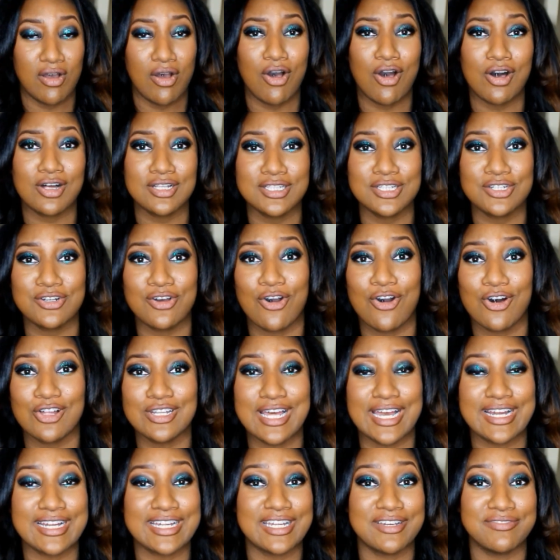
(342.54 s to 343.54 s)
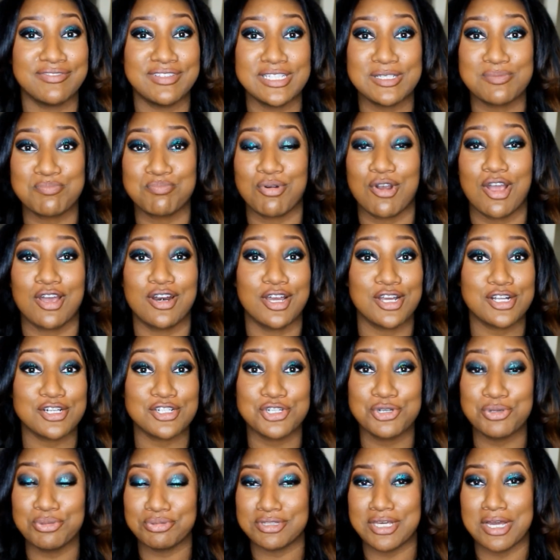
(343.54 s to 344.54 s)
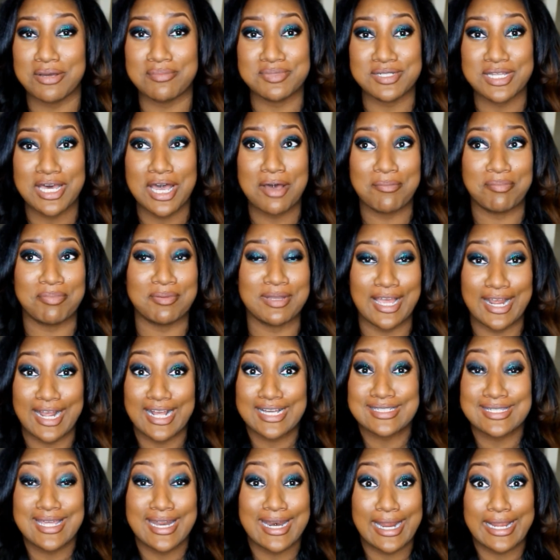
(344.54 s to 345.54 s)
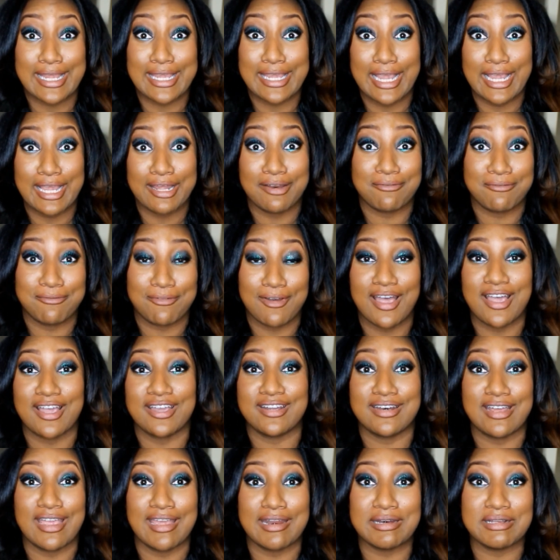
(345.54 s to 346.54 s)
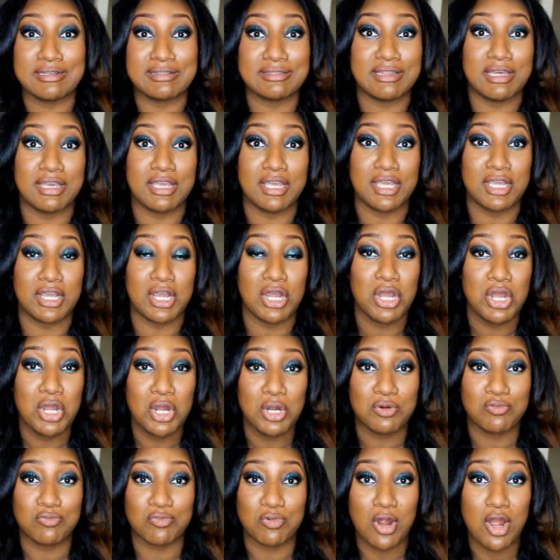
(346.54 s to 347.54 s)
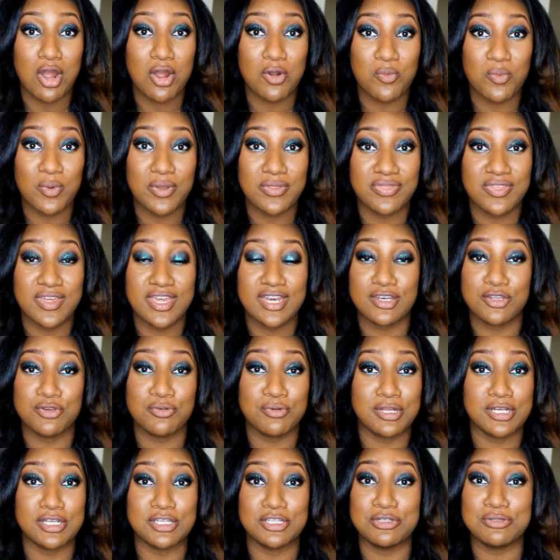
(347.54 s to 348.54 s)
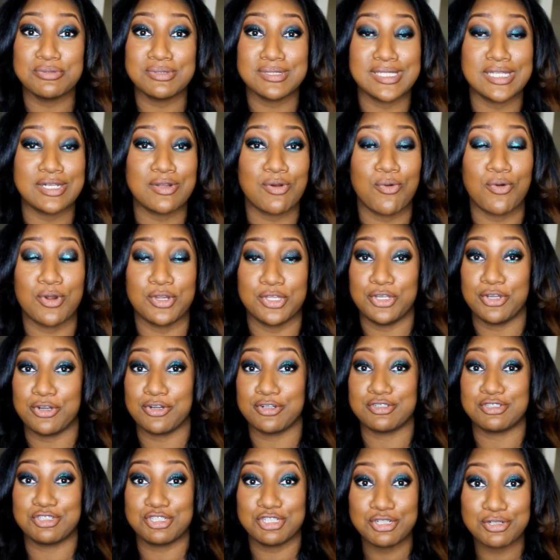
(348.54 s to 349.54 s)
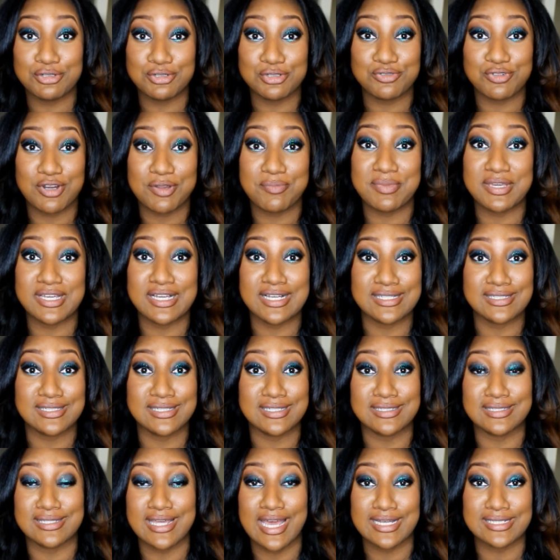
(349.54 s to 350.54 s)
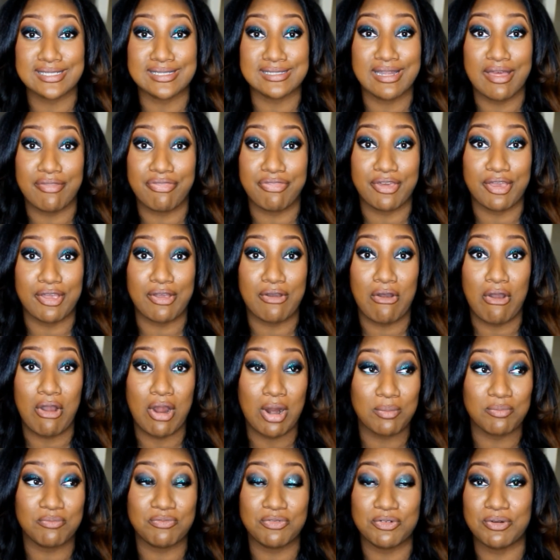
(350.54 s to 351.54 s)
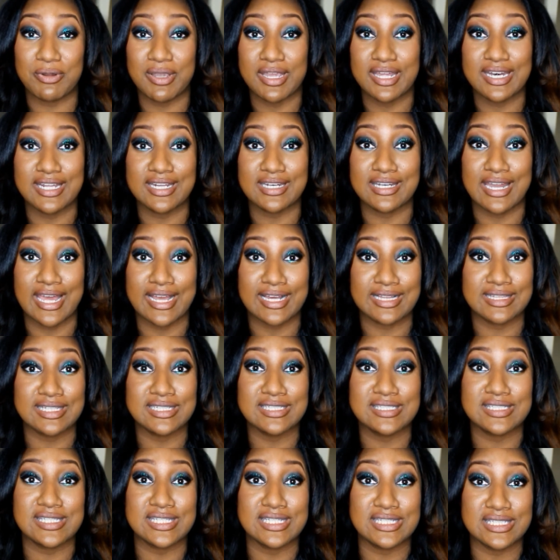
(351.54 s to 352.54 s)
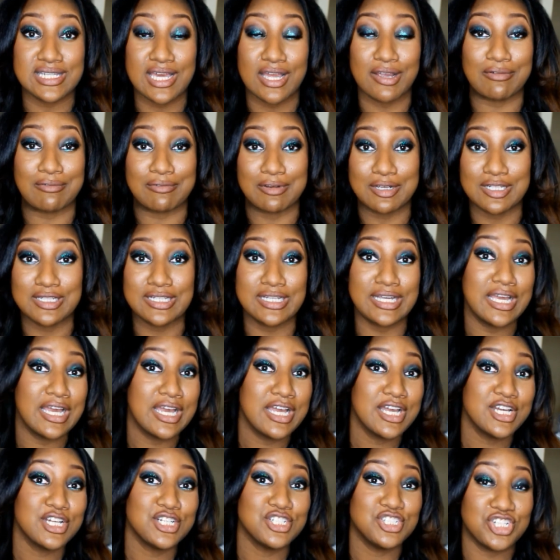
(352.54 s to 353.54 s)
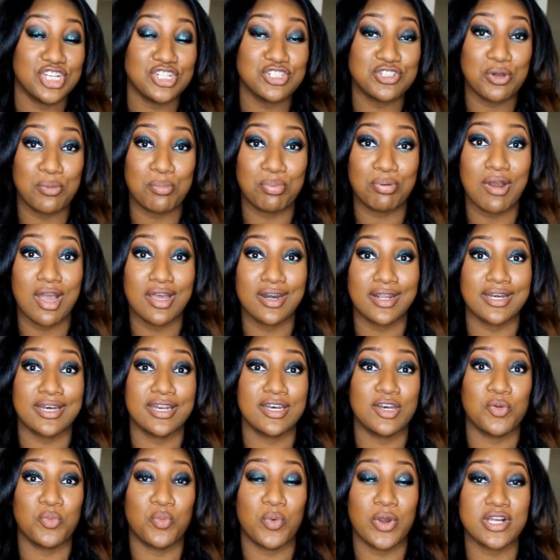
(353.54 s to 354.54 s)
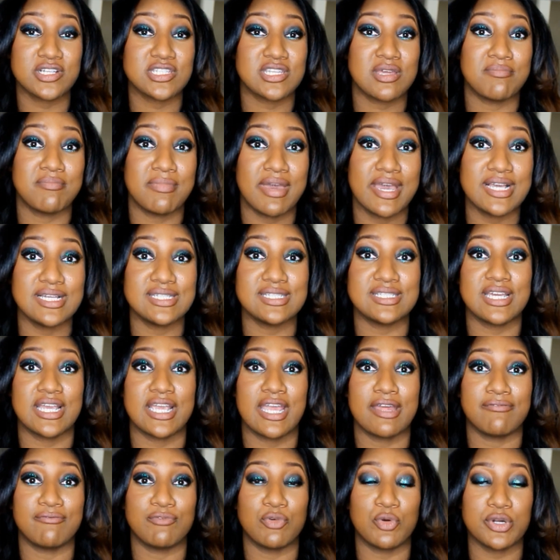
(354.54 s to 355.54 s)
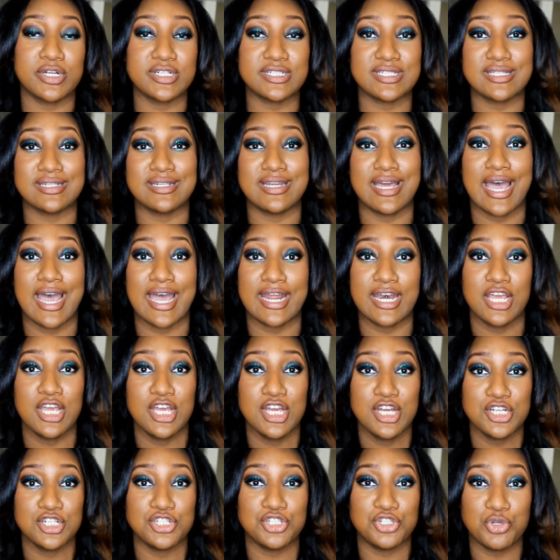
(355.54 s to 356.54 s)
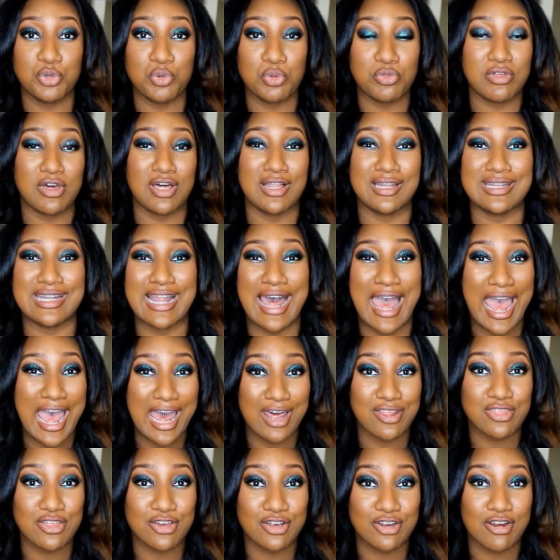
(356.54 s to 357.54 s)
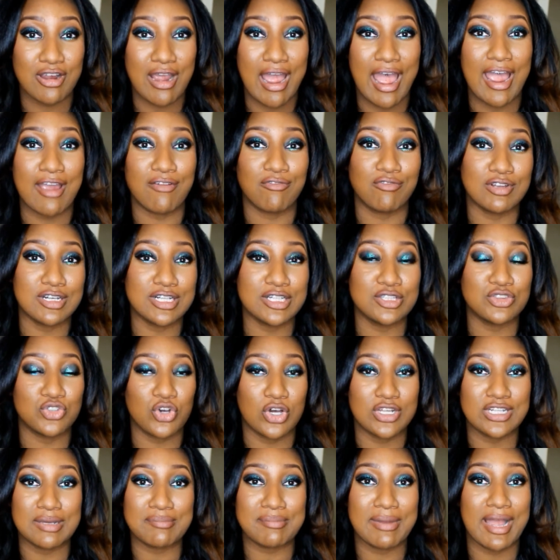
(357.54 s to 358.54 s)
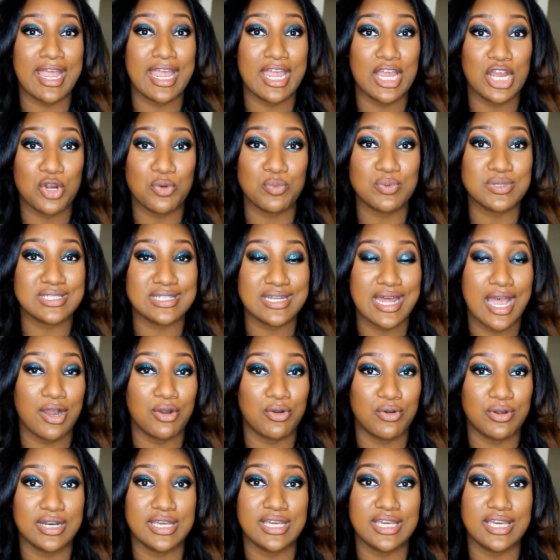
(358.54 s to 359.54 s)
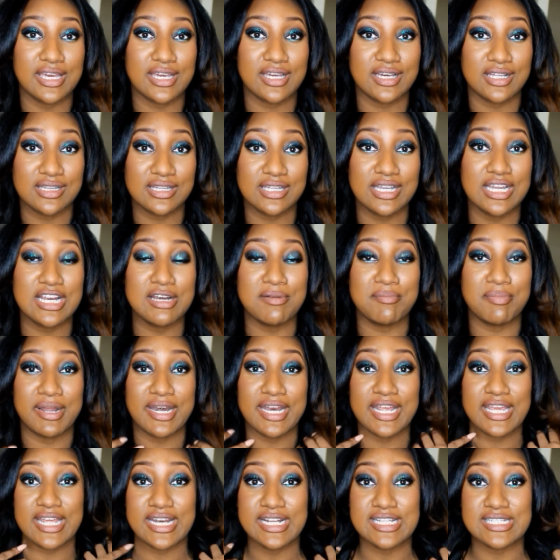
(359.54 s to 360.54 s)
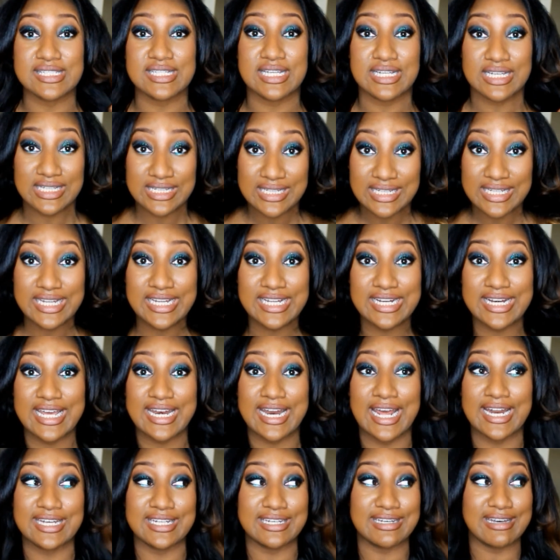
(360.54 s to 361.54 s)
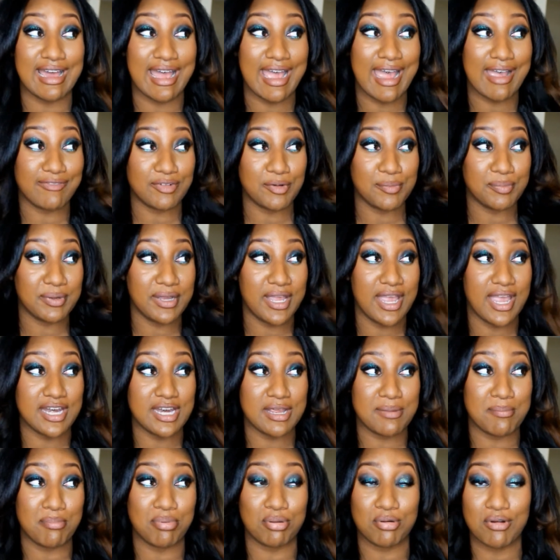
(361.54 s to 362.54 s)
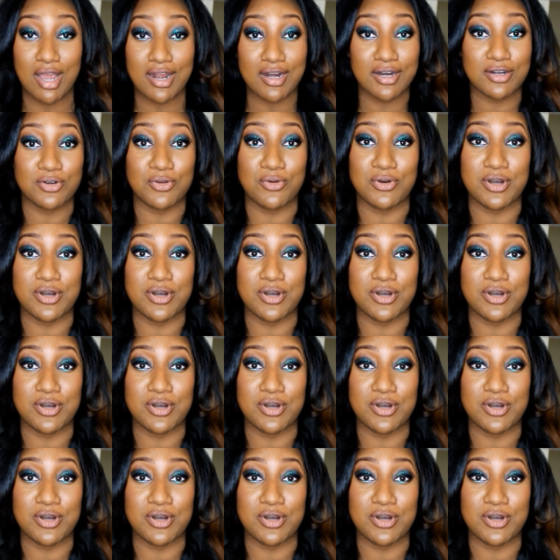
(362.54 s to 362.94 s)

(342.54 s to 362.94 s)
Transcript: All in all, I give this product two thumbs up. Like I said, I can't find anything wrong with it. You can use it on your children because it has nothing harmful in it. Like, this is a really gentle product and it works amazing. And for it to not do the lather, I really thought that my hair was not going to get clean, but it is clean and I did not have to put any product